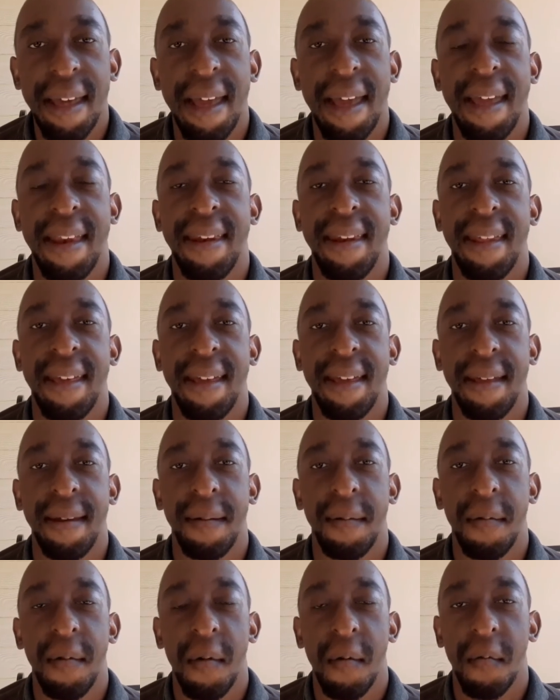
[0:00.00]
and
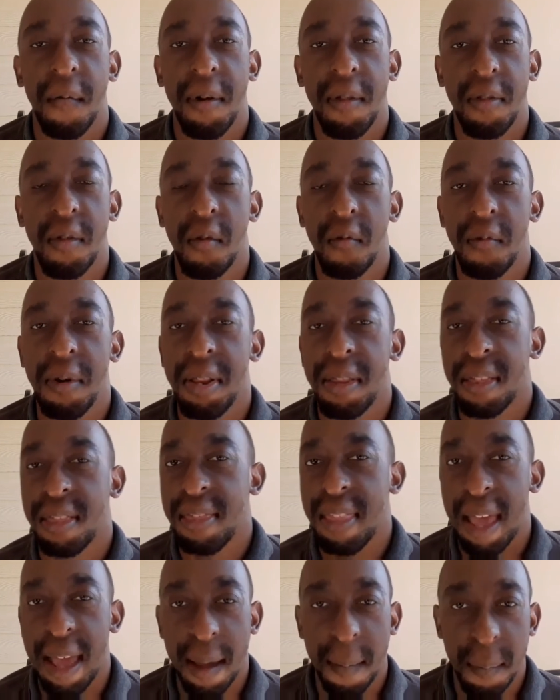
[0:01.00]
then once you reach
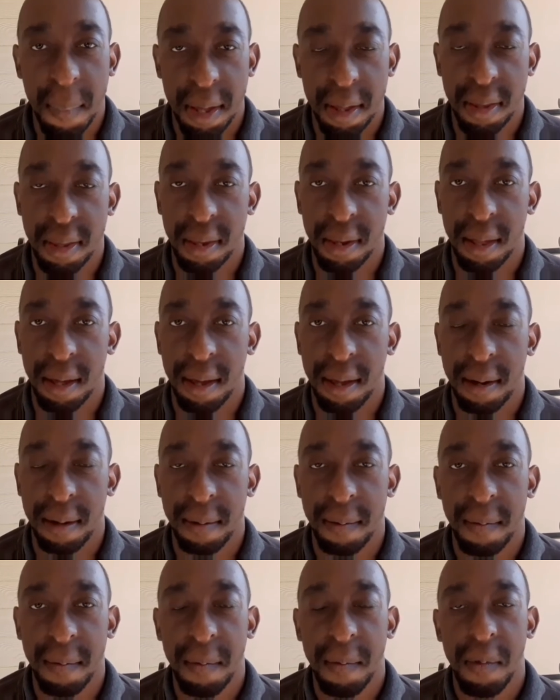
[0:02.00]
that baseline,
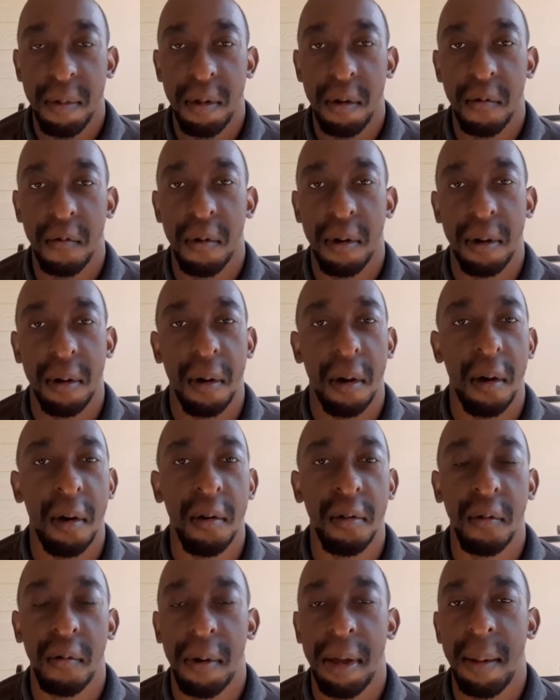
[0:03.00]
you run
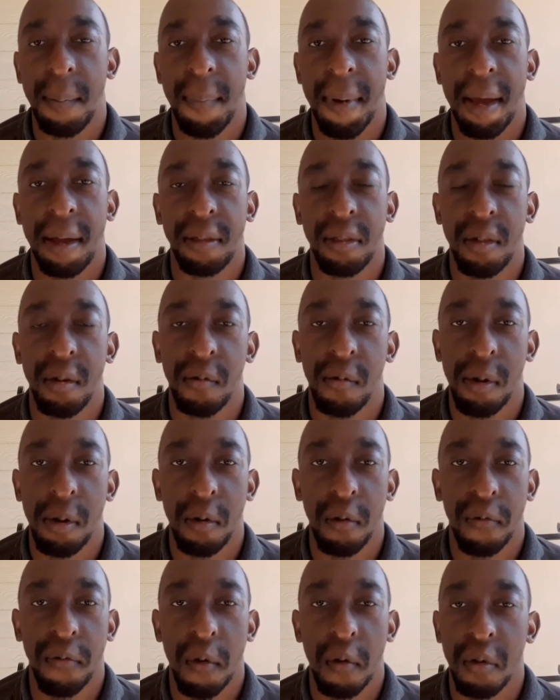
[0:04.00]
all the way back to where
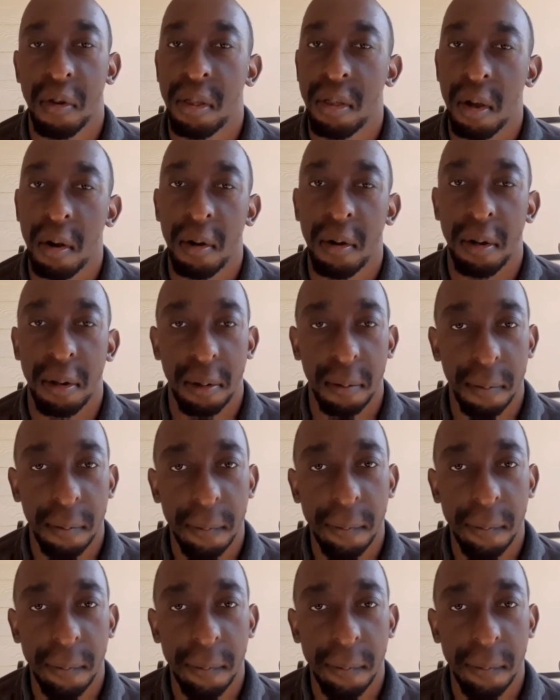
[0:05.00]
you first started.